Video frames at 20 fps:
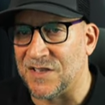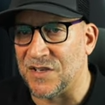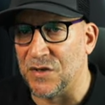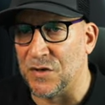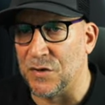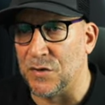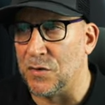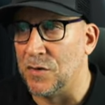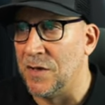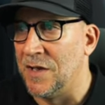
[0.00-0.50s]

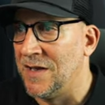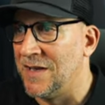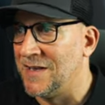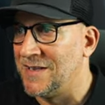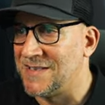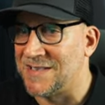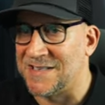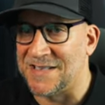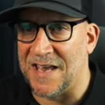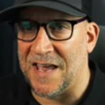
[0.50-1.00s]
to,
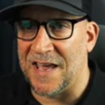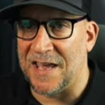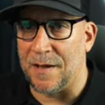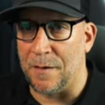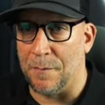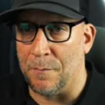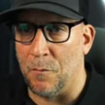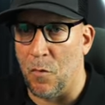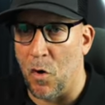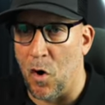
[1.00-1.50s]
say,
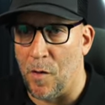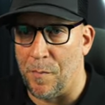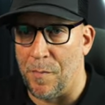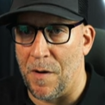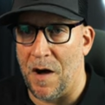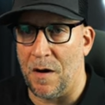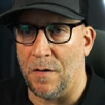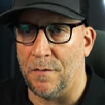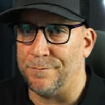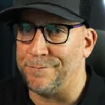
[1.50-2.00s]

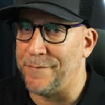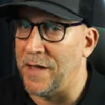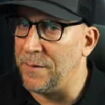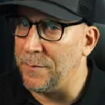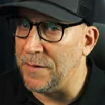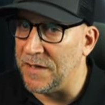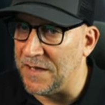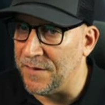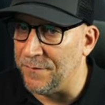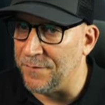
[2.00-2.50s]
mobile,
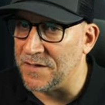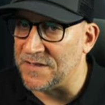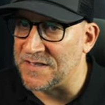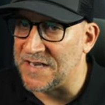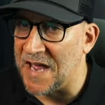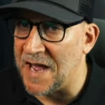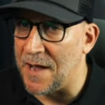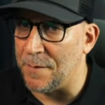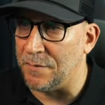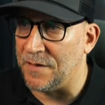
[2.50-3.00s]
maybe even
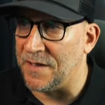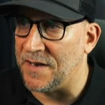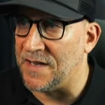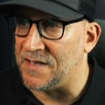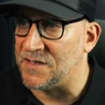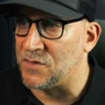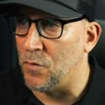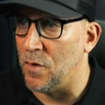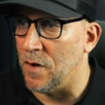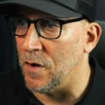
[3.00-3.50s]
tablet
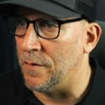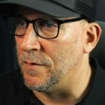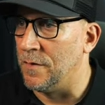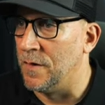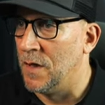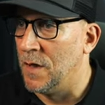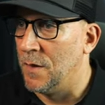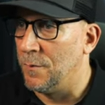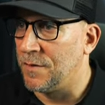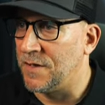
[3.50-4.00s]
as well,
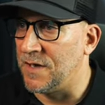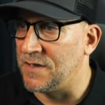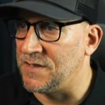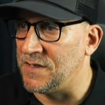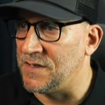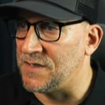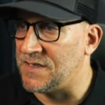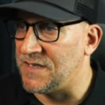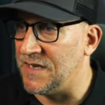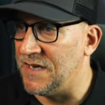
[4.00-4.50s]
because
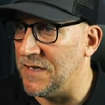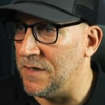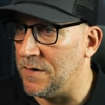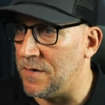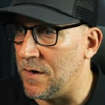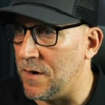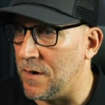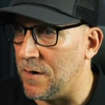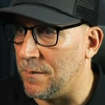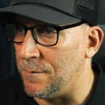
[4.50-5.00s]
you see
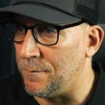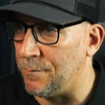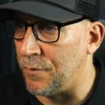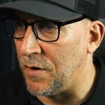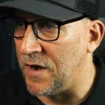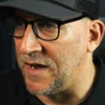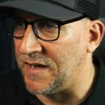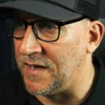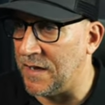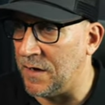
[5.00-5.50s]
they're
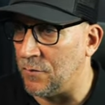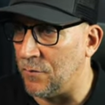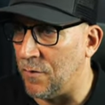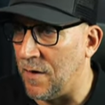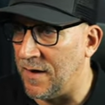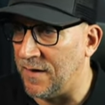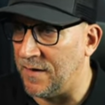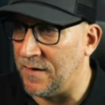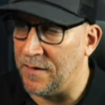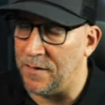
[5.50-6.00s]
breaking
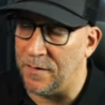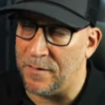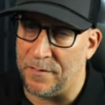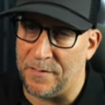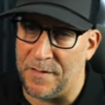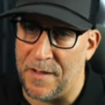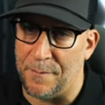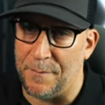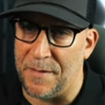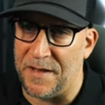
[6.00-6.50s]
right here,
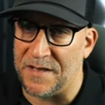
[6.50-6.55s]
and that